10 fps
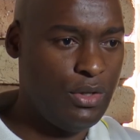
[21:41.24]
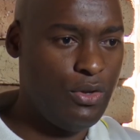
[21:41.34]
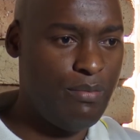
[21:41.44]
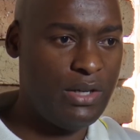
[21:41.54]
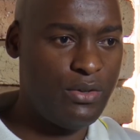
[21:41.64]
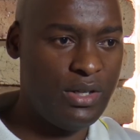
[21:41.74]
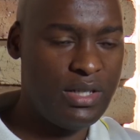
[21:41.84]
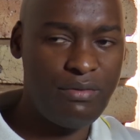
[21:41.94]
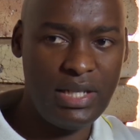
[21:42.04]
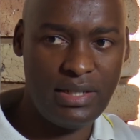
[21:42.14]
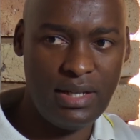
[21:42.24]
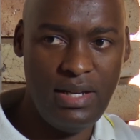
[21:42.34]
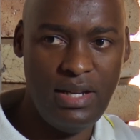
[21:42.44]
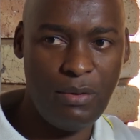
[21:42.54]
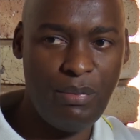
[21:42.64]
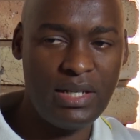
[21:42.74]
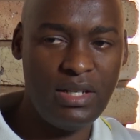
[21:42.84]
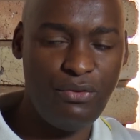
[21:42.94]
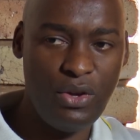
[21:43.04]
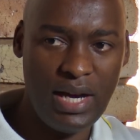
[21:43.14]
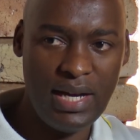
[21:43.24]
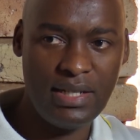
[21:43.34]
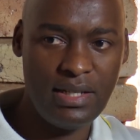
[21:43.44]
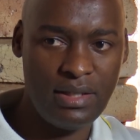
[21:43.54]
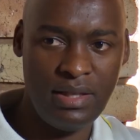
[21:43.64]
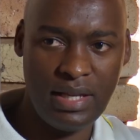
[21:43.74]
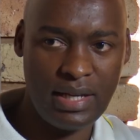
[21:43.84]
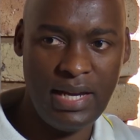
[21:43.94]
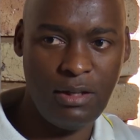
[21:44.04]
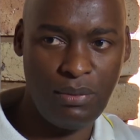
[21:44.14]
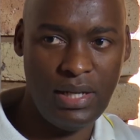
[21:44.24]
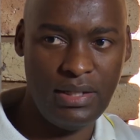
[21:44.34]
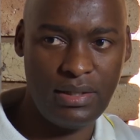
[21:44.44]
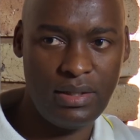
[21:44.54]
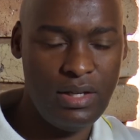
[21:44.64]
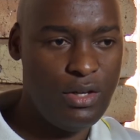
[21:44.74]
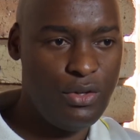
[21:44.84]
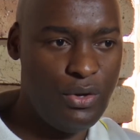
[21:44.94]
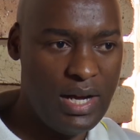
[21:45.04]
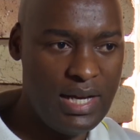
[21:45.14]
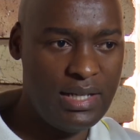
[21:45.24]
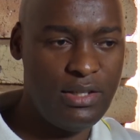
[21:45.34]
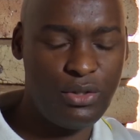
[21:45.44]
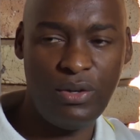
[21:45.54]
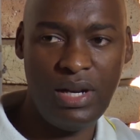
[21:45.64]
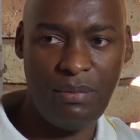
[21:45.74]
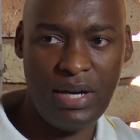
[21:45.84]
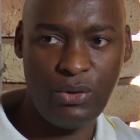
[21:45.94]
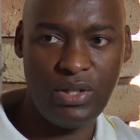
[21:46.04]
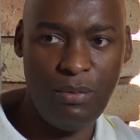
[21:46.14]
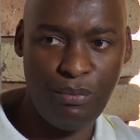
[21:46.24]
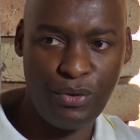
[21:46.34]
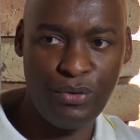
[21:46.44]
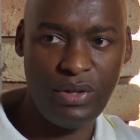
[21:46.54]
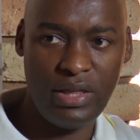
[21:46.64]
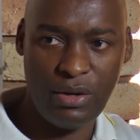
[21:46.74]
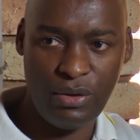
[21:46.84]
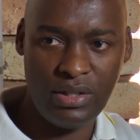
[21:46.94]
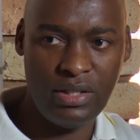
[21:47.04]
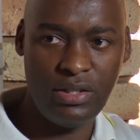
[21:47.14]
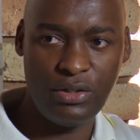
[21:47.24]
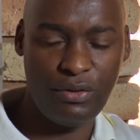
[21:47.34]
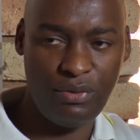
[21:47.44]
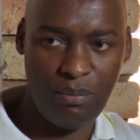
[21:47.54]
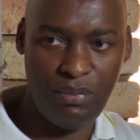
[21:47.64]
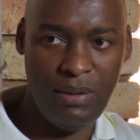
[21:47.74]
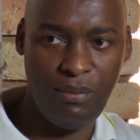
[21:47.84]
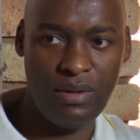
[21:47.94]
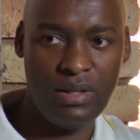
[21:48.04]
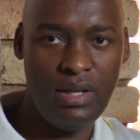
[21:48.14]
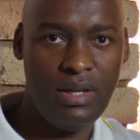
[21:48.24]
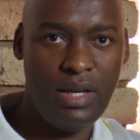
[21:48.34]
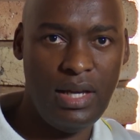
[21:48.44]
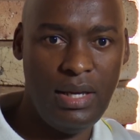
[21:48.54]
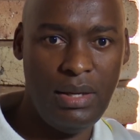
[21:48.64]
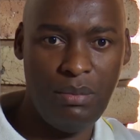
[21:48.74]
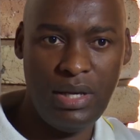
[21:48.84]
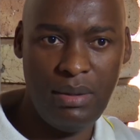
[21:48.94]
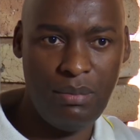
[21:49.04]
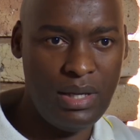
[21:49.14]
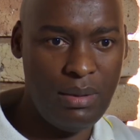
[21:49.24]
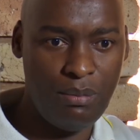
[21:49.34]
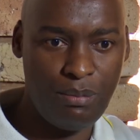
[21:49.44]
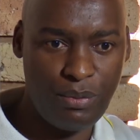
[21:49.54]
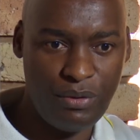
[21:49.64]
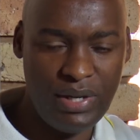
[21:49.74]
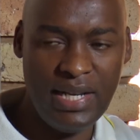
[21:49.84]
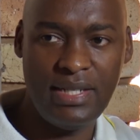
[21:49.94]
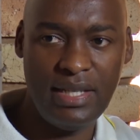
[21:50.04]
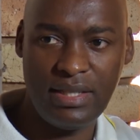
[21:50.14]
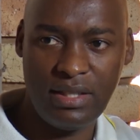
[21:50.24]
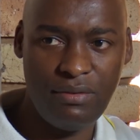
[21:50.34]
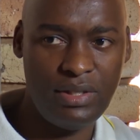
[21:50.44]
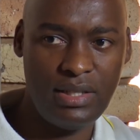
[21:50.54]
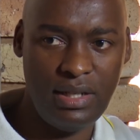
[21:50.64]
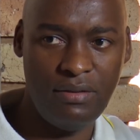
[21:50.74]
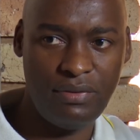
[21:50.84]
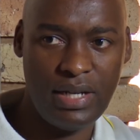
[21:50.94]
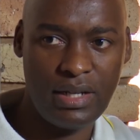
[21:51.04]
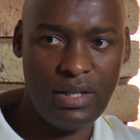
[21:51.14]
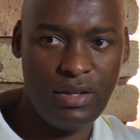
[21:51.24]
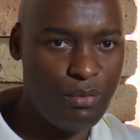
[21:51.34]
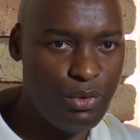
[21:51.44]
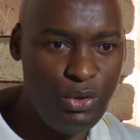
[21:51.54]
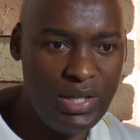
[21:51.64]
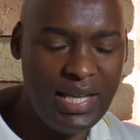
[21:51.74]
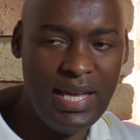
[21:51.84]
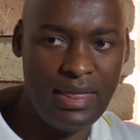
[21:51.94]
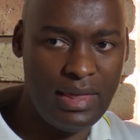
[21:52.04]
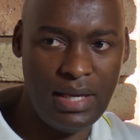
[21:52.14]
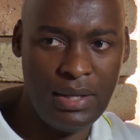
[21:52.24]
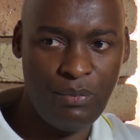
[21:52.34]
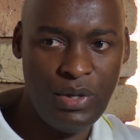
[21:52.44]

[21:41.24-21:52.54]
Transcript: you might not have the training, but if your heart is in the right place, your heart is all about improving the conditions of the people, providing service delivery, you'll get there.